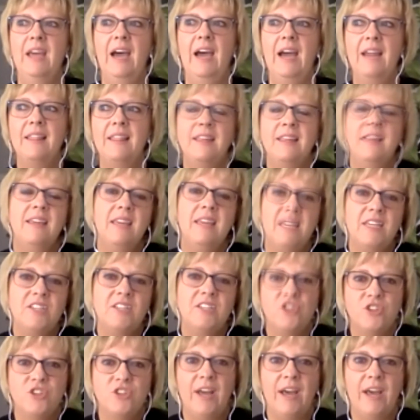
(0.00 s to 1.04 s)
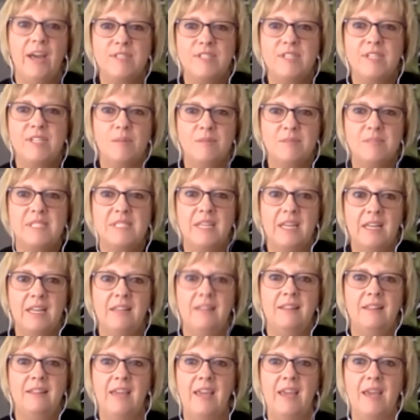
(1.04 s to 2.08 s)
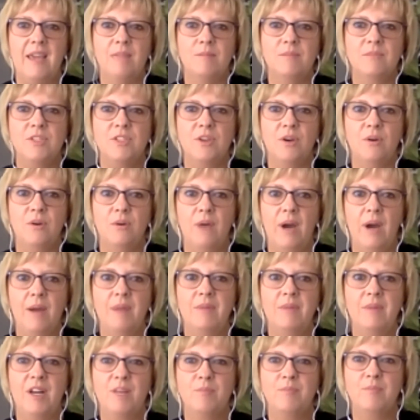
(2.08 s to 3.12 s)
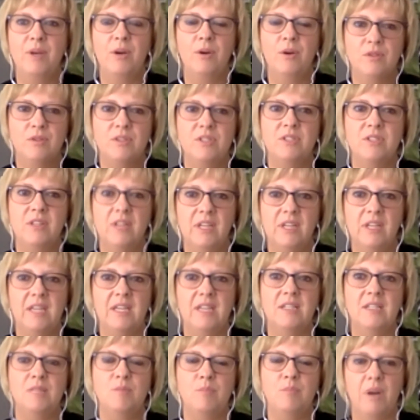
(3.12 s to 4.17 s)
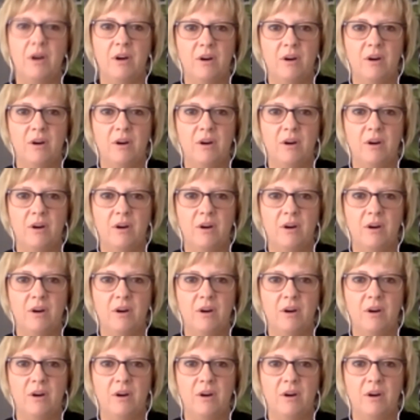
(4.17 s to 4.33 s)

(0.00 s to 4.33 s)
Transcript: I think kids should have some skin in the game. So I'm not opposed to the kids